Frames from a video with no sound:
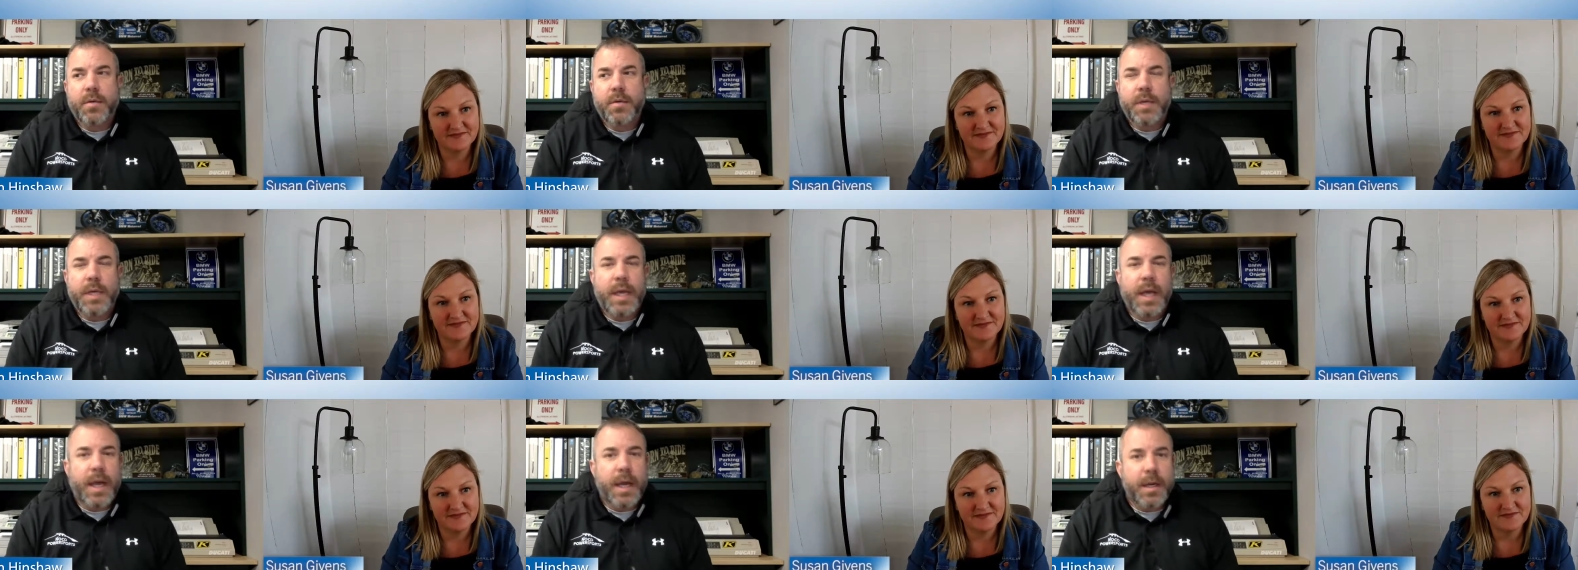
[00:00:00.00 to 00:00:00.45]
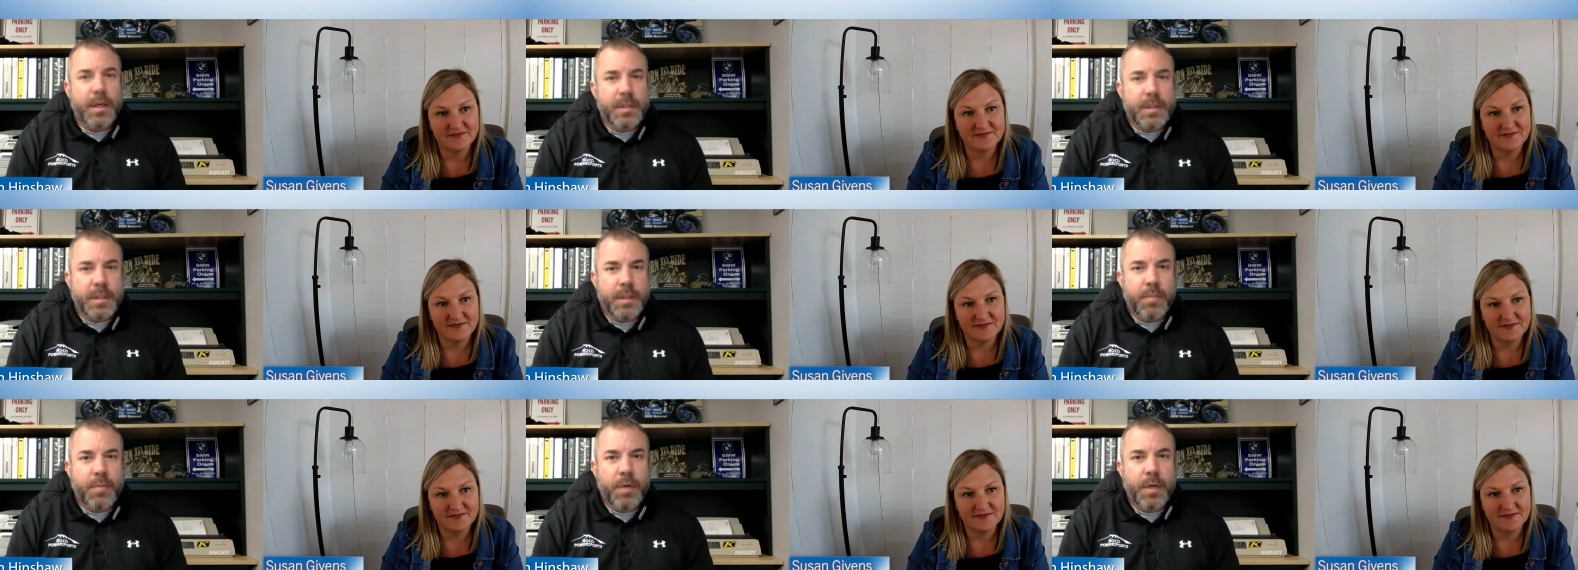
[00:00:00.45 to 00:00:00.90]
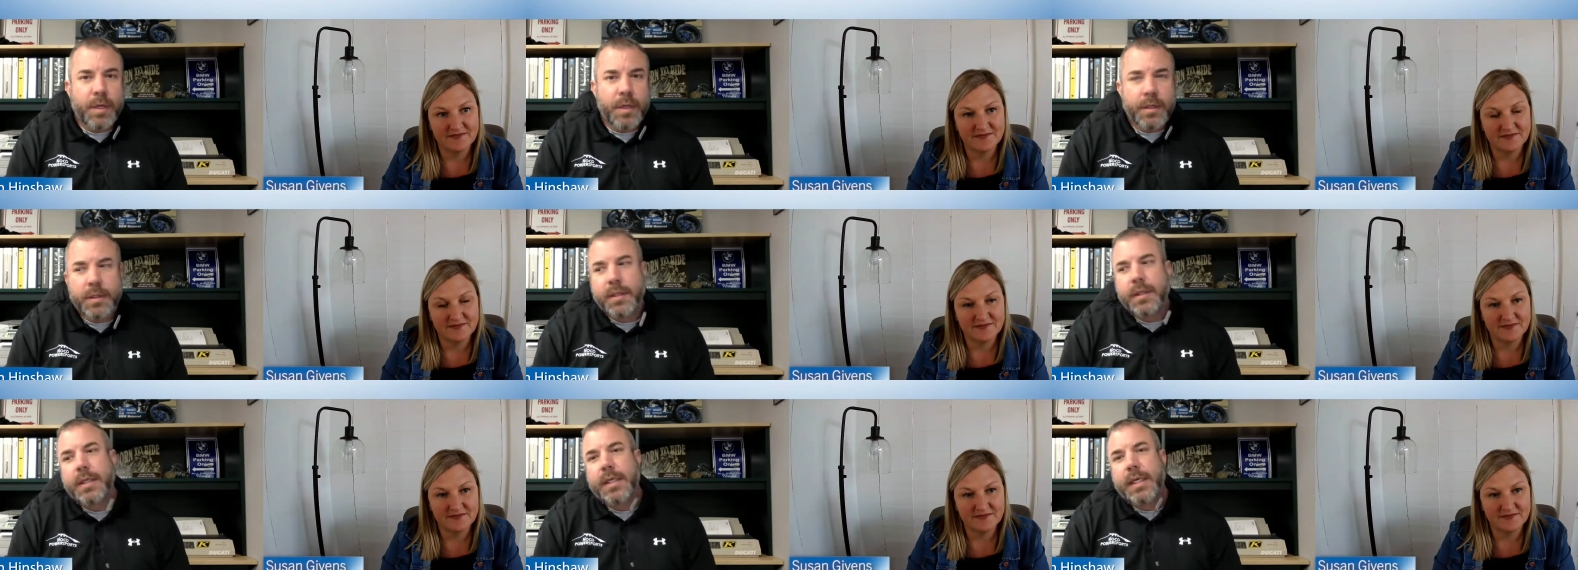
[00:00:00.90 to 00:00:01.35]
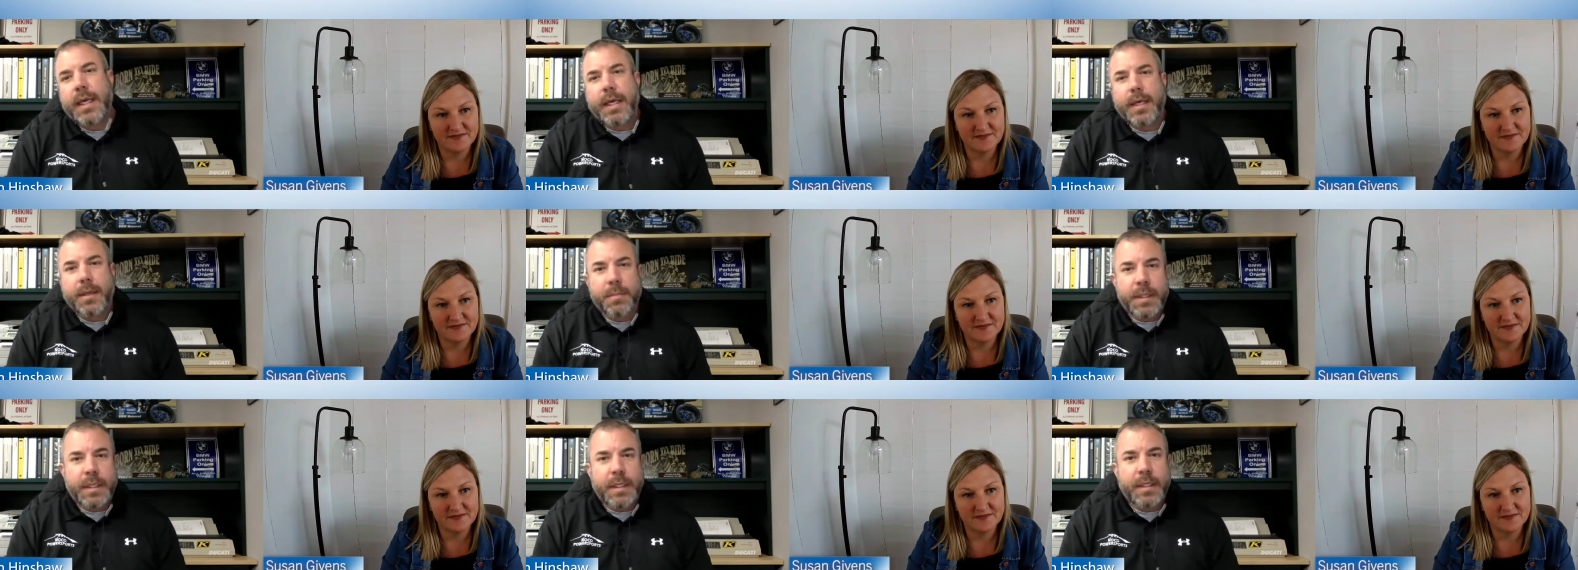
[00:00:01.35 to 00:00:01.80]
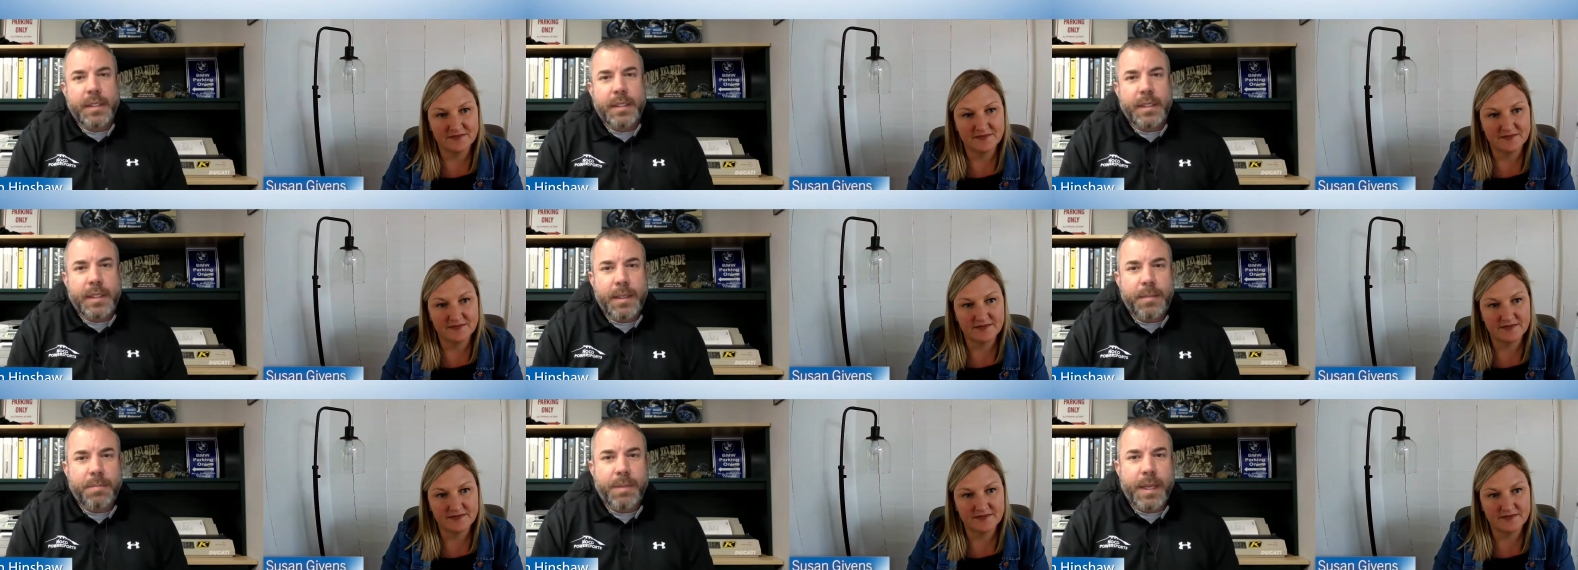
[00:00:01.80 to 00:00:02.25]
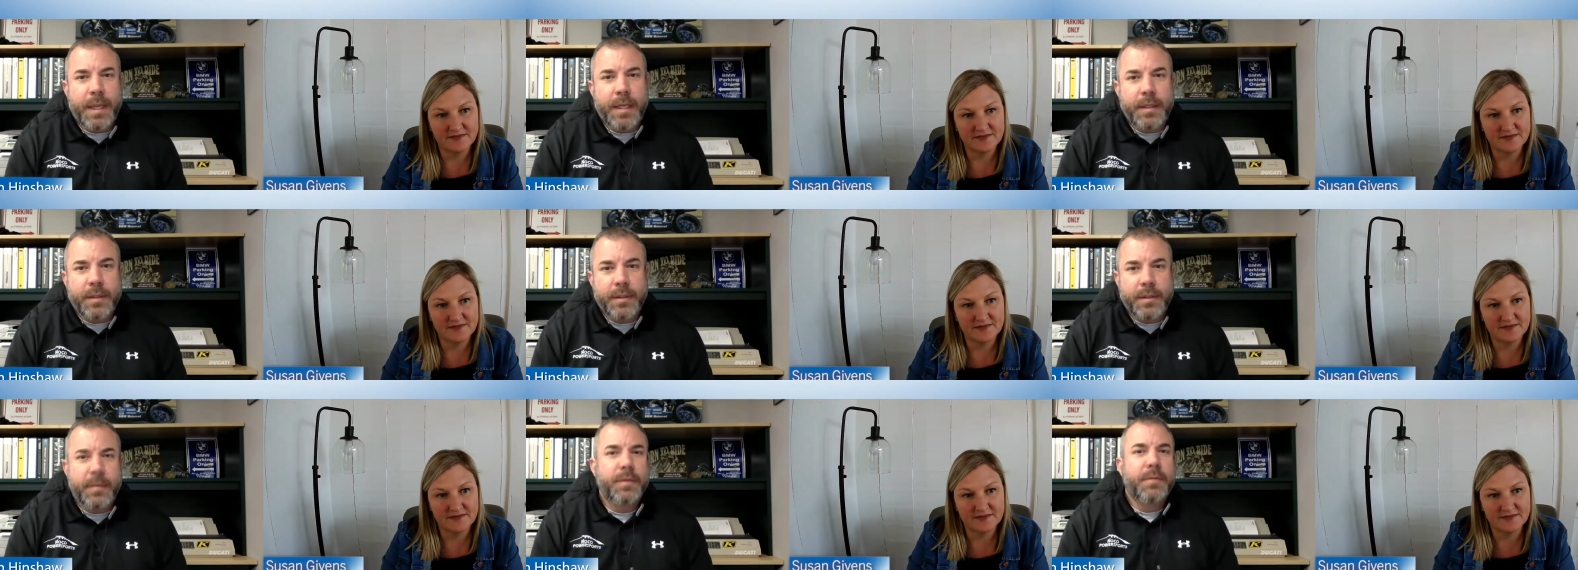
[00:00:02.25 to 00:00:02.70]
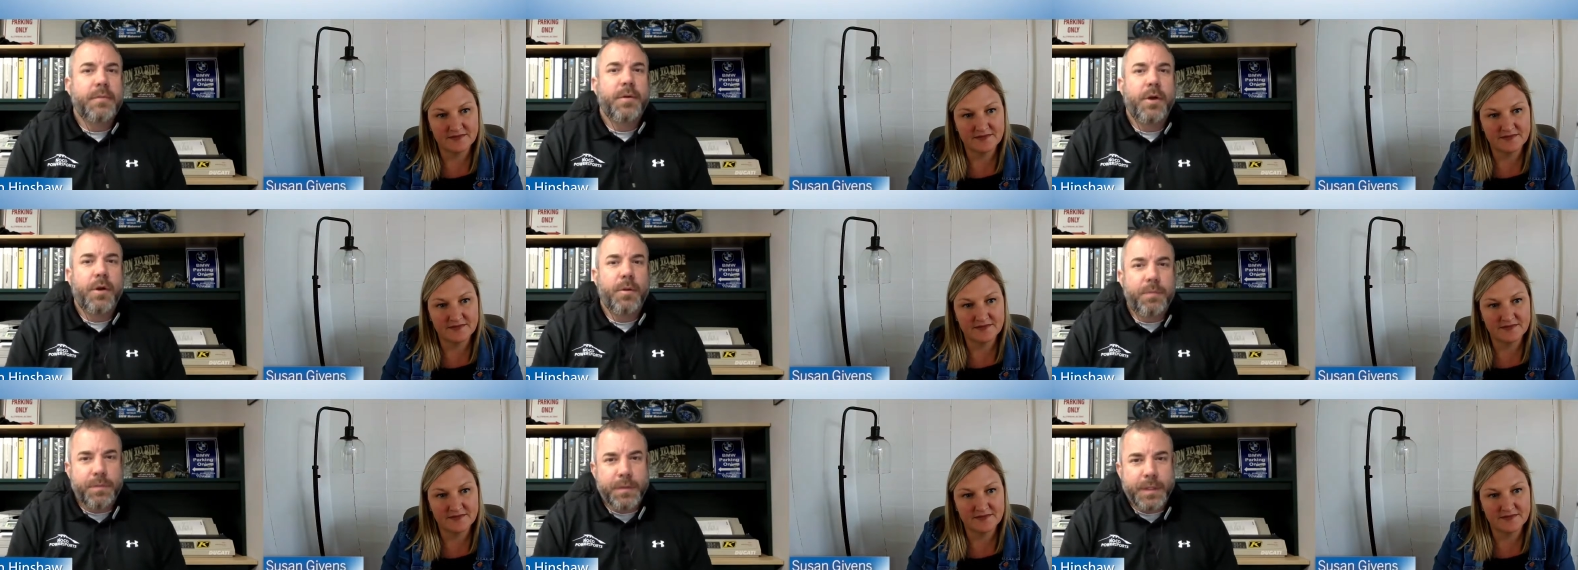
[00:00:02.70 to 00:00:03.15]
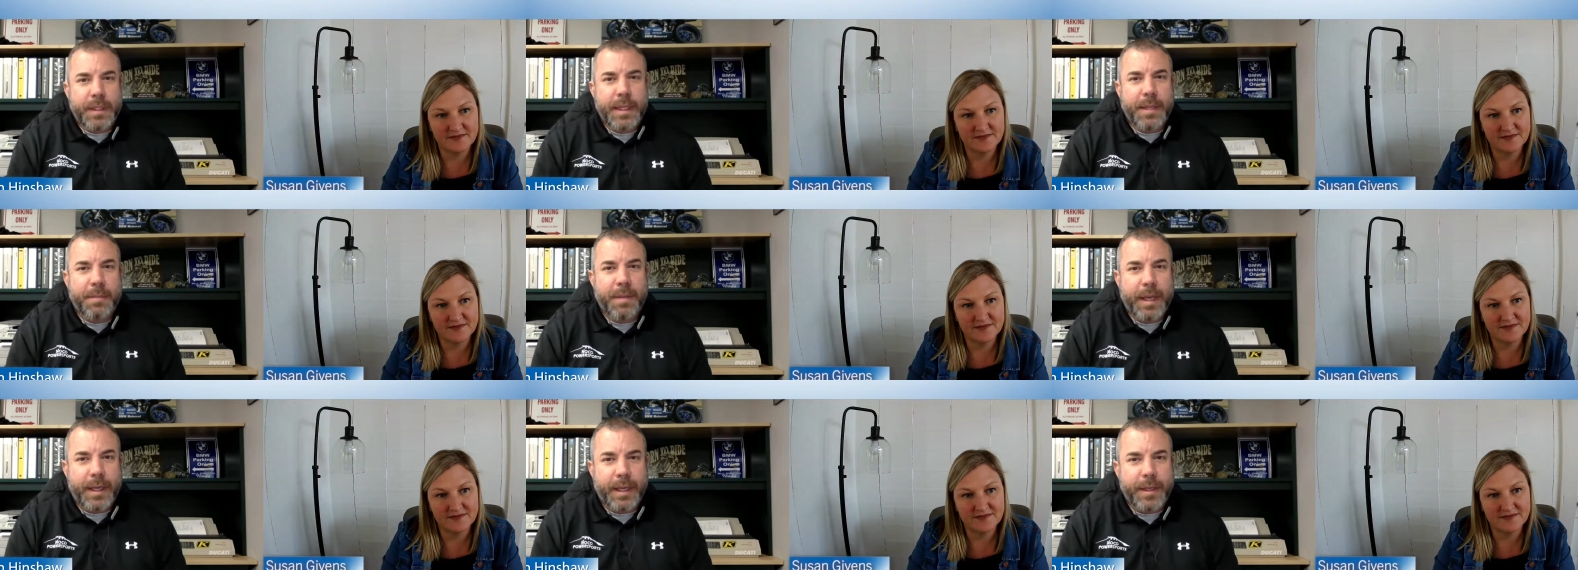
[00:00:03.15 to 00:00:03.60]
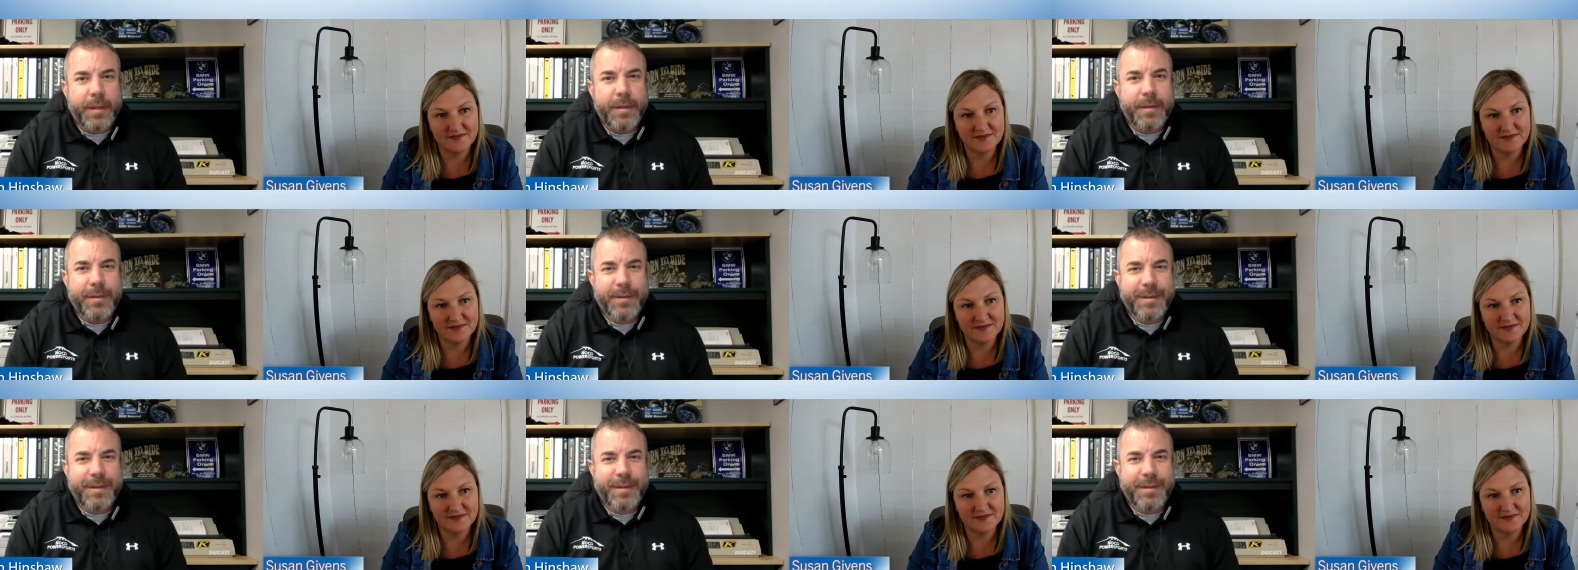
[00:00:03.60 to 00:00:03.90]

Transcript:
Speaker 1: we hire someone, kick them into the deep end, hopefully they make it.